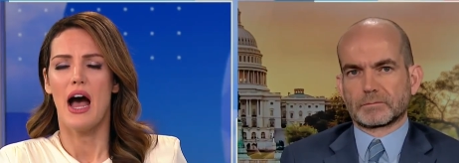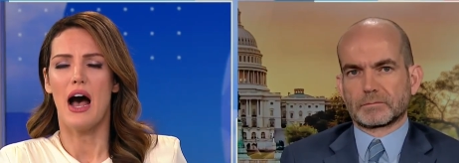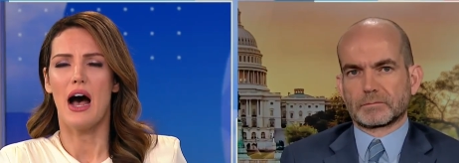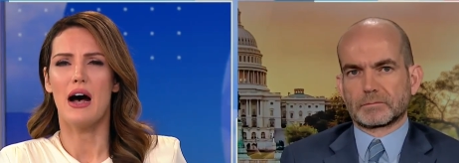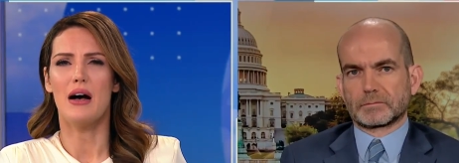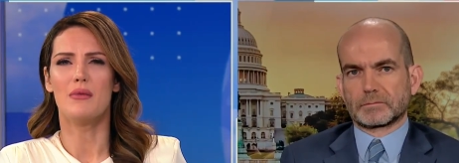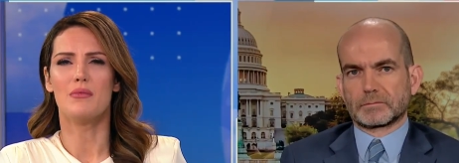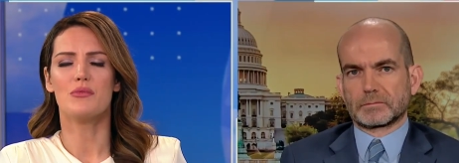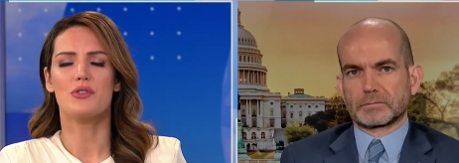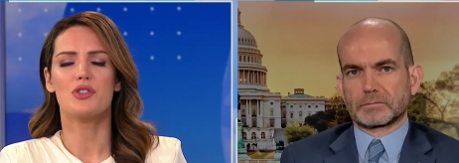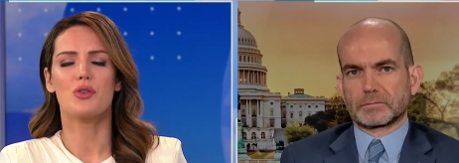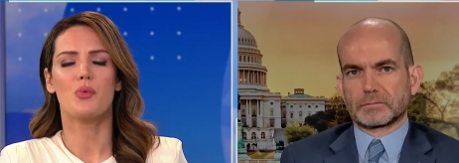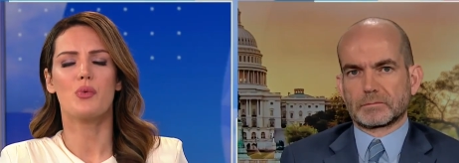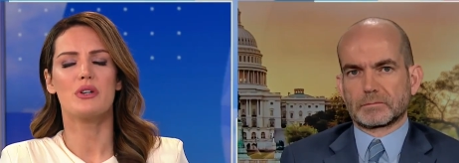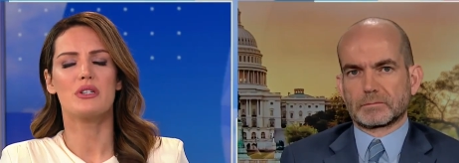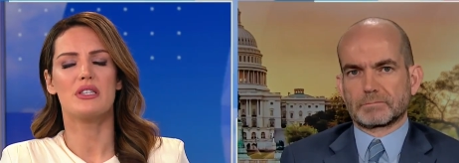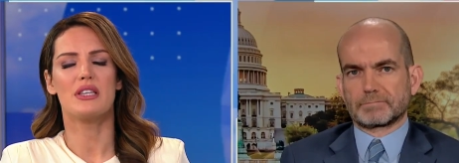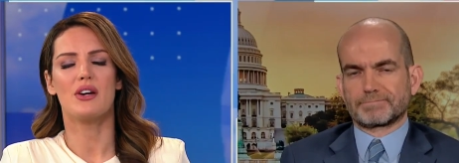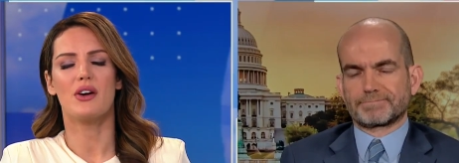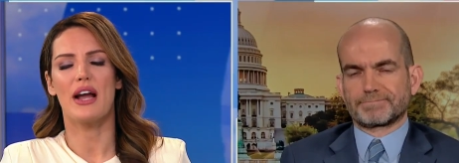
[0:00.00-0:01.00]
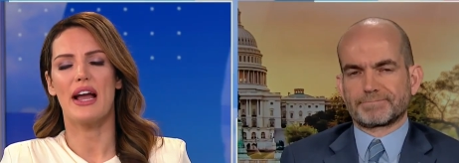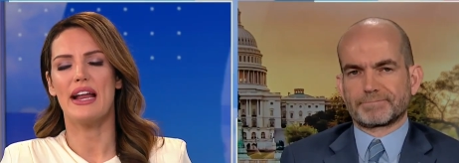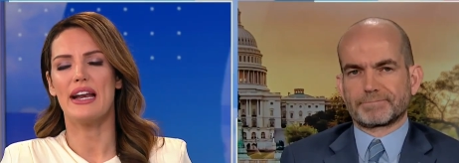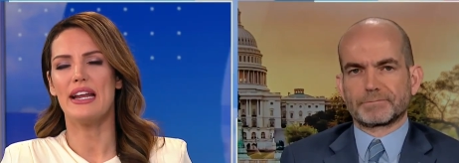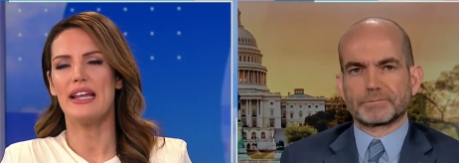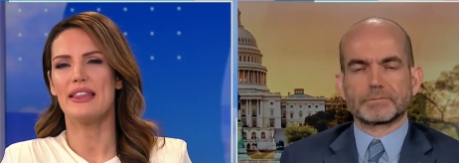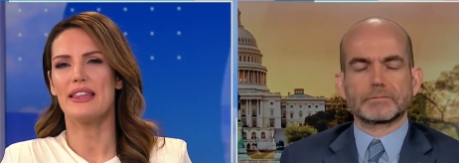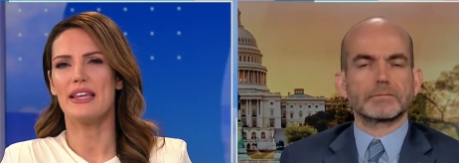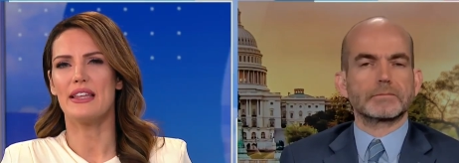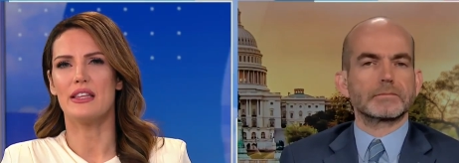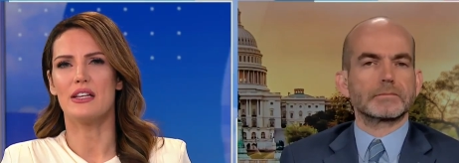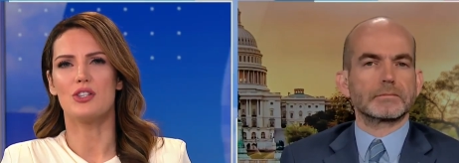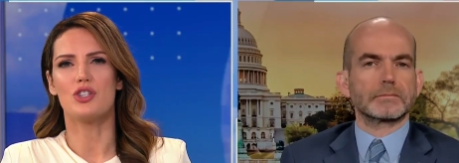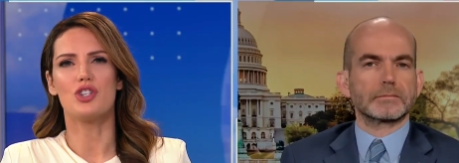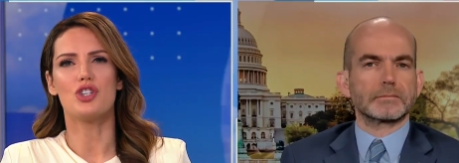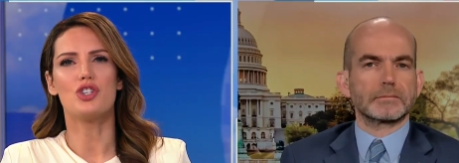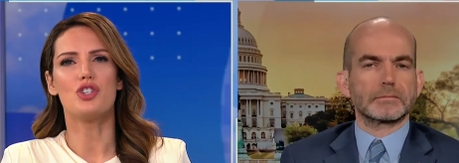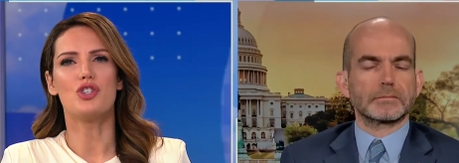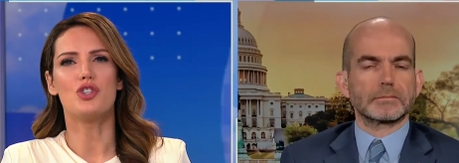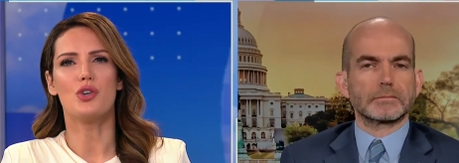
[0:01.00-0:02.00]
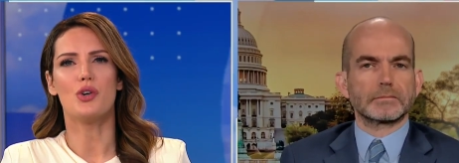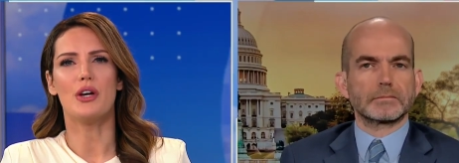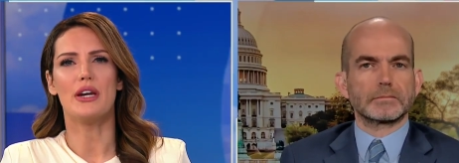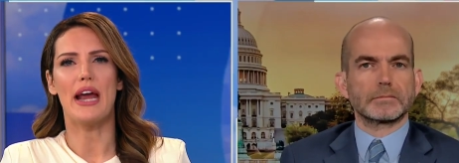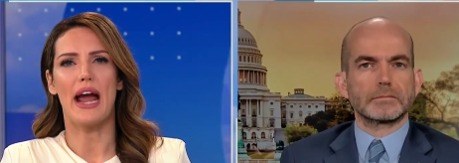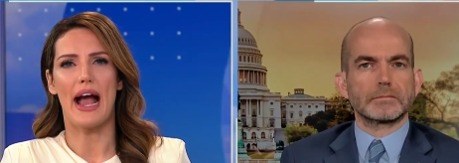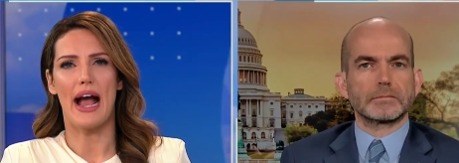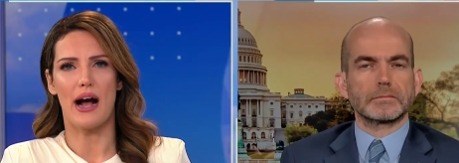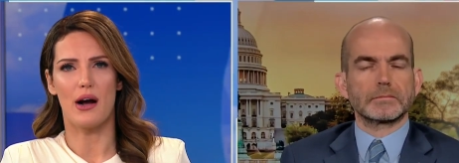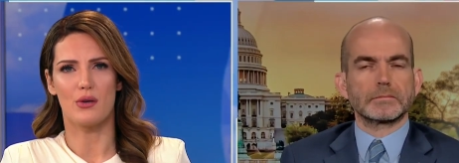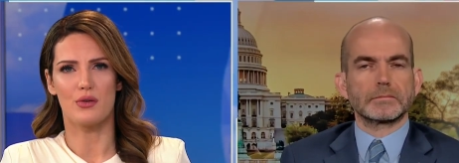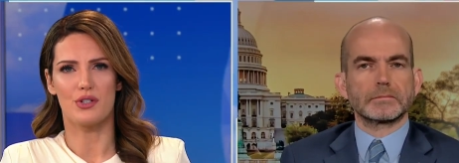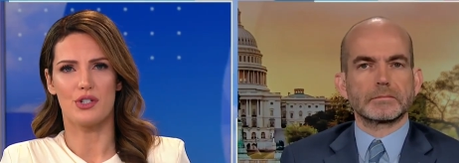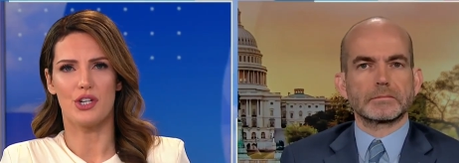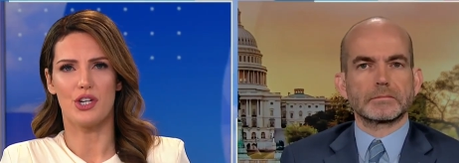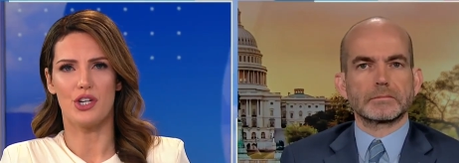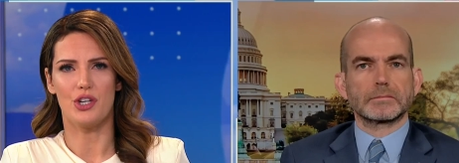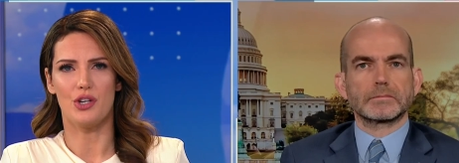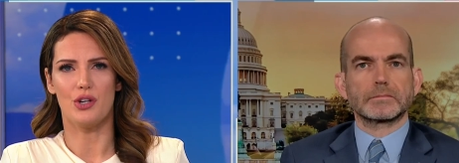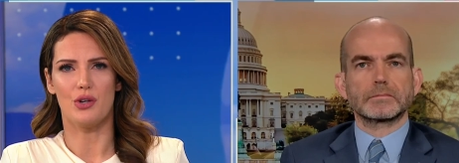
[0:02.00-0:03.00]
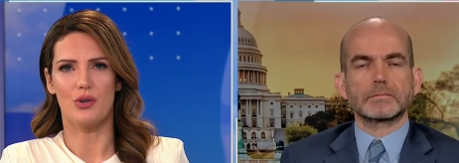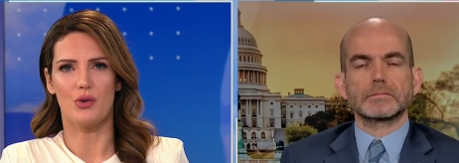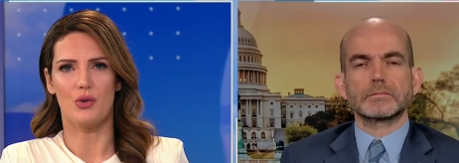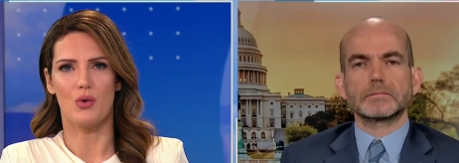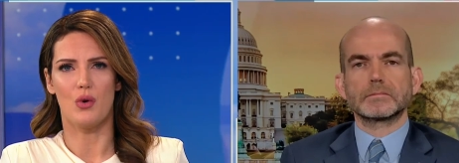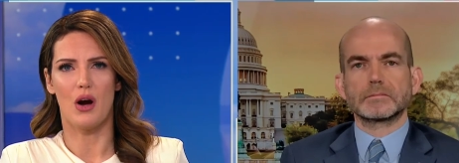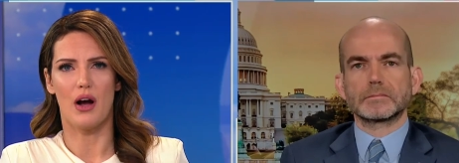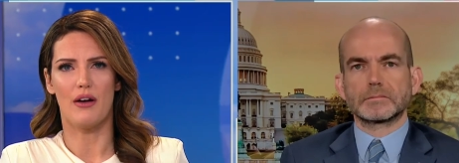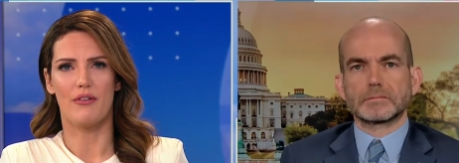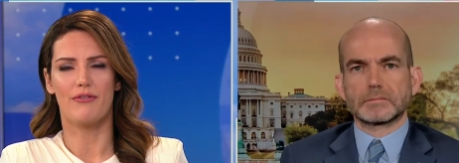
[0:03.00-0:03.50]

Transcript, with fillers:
Speaker 1: Um, so, was there anything that stood out to you